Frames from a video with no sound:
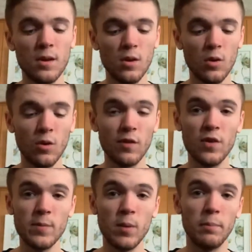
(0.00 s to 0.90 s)
or if
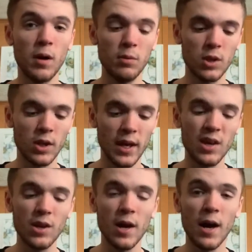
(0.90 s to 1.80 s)
I'm on public
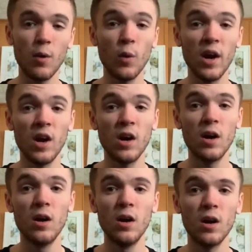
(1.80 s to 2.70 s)
land, I wear
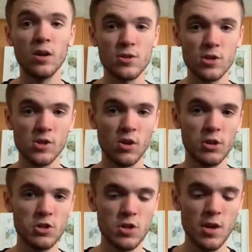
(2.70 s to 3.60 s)
hunter's
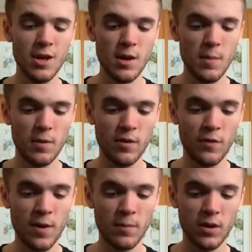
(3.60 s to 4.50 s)
orange. But if
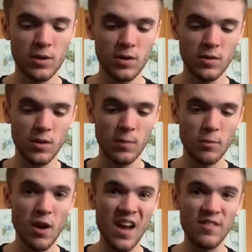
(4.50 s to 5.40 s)
I'm hunting on
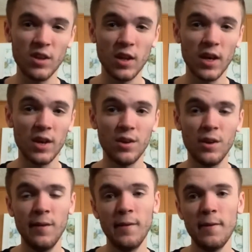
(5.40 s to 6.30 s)
private land,
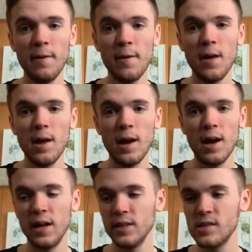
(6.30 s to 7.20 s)
I